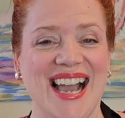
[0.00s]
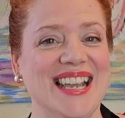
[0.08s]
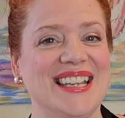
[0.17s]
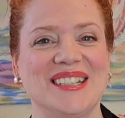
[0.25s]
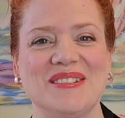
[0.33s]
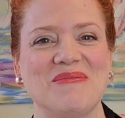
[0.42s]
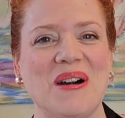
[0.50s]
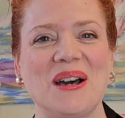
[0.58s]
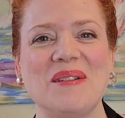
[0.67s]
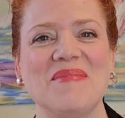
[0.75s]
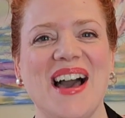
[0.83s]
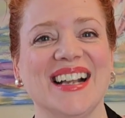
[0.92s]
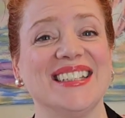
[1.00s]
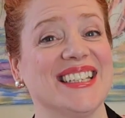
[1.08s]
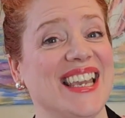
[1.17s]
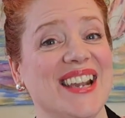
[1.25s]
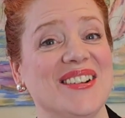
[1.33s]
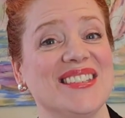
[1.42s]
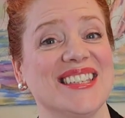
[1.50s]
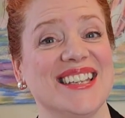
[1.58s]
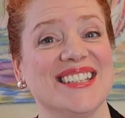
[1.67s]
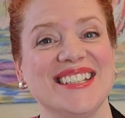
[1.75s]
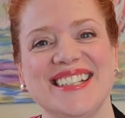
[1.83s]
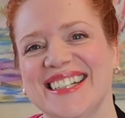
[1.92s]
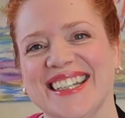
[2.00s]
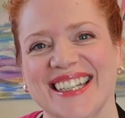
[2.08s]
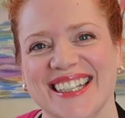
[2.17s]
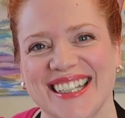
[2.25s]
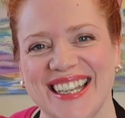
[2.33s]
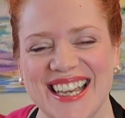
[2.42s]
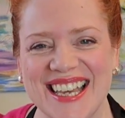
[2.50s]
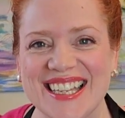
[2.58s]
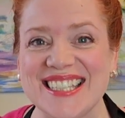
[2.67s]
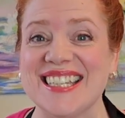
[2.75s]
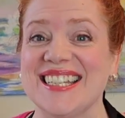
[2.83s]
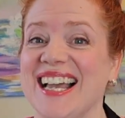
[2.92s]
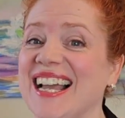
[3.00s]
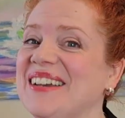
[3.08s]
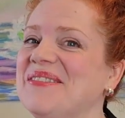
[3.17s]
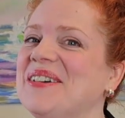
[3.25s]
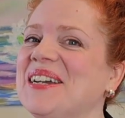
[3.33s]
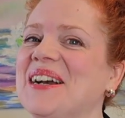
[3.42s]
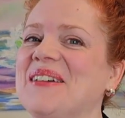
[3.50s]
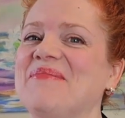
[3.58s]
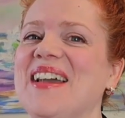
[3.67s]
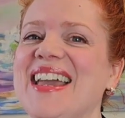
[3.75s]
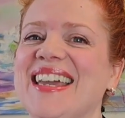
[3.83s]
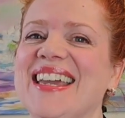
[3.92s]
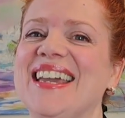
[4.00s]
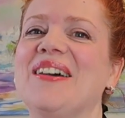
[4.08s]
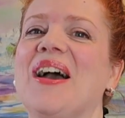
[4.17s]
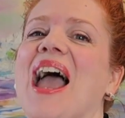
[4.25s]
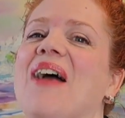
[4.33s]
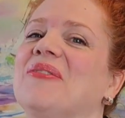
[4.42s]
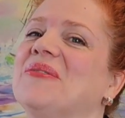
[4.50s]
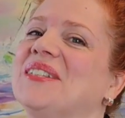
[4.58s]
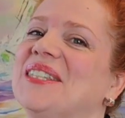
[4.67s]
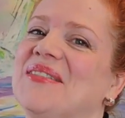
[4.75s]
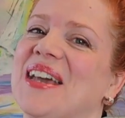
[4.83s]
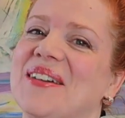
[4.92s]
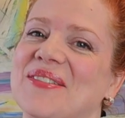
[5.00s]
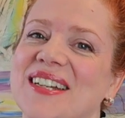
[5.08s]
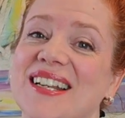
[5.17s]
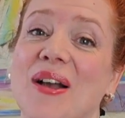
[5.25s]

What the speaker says: Hi, welcome back to Cara's Kitchen Cooking. Tonight we are making everyone's favorite